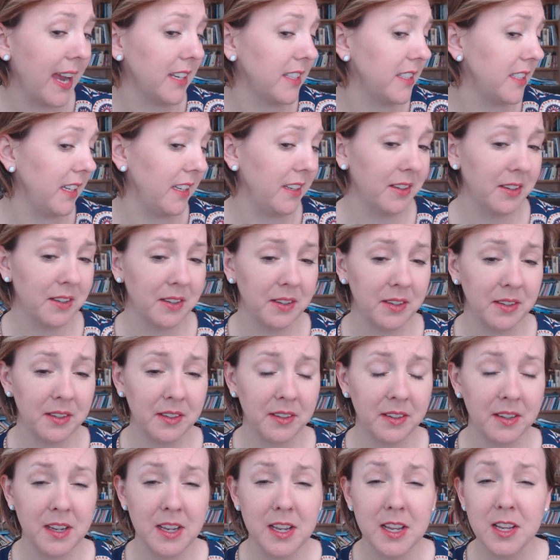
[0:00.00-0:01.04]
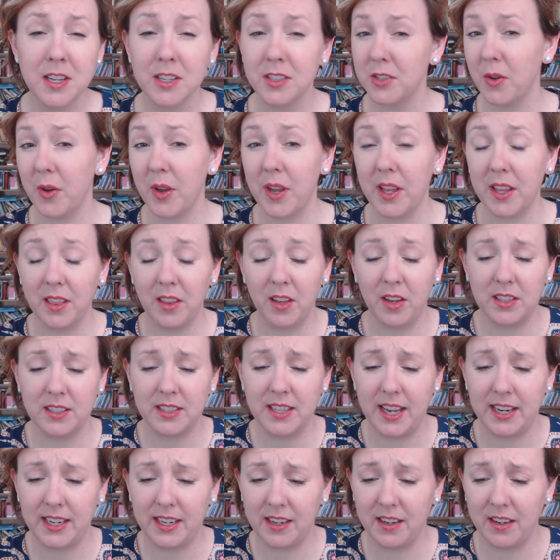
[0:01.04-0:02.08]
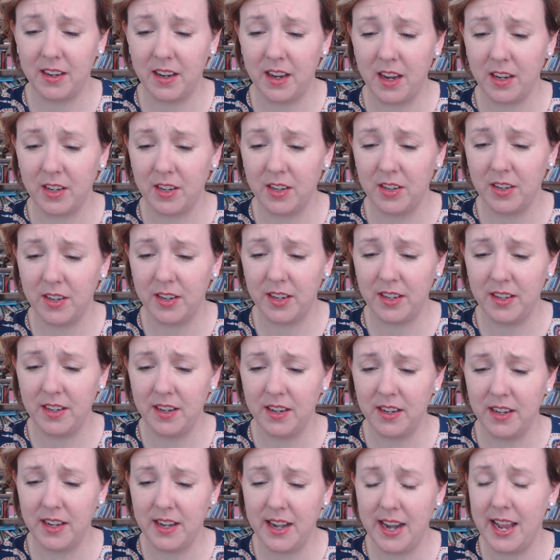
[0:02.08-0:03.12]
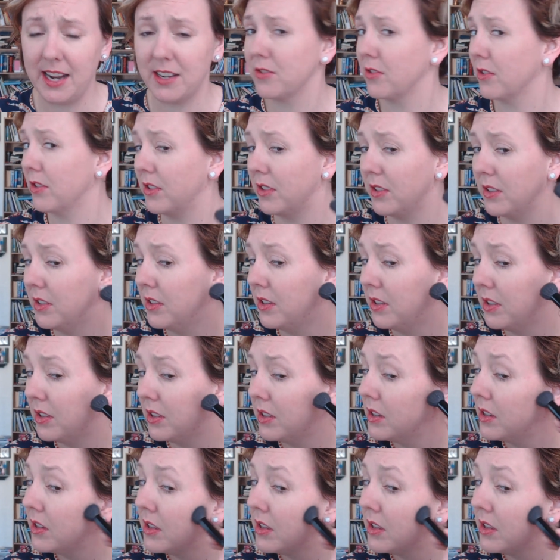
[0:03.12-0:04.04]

ashy. So it looks like a good natural